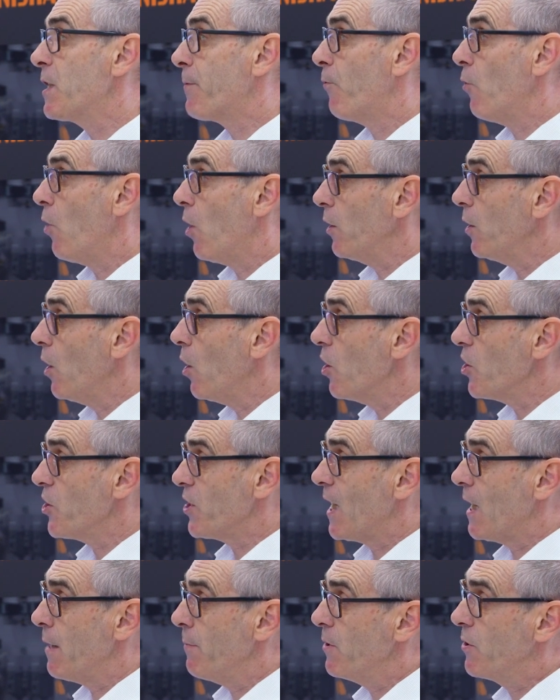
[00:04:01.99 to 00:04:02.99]
for our large
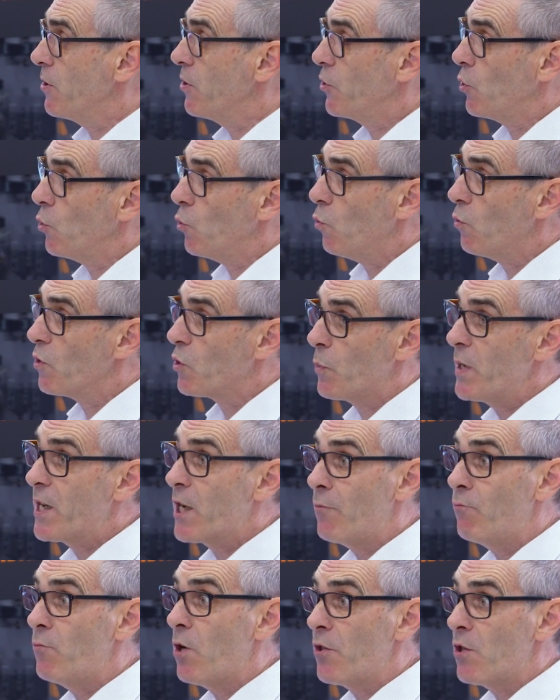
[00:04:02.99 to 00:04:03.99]
diameter tools, we
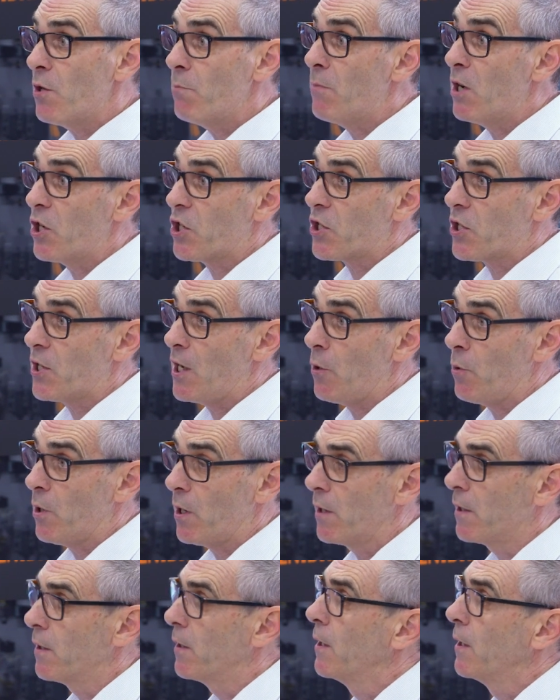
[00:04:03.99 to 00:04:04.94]
can run them much slower.